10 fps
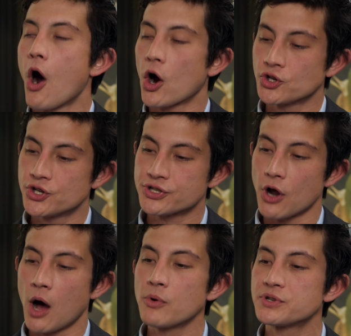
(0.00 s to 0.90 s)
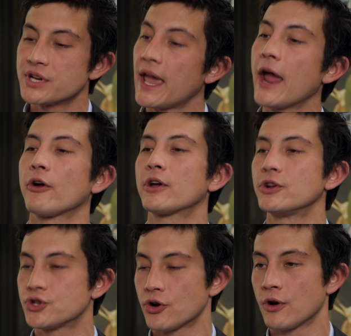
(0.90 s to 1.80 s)
are just almost a
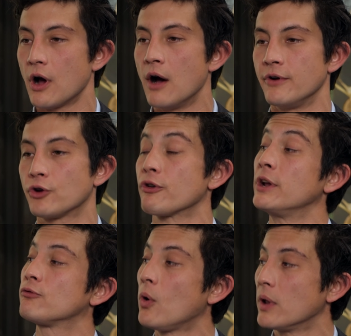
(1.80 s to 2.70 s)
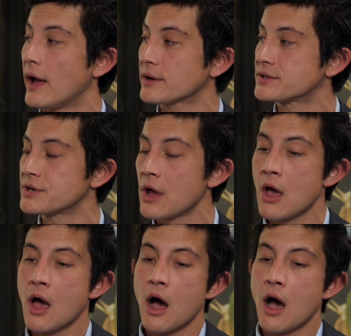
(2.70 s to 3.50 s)
caricature of a green Rolex. Hmm.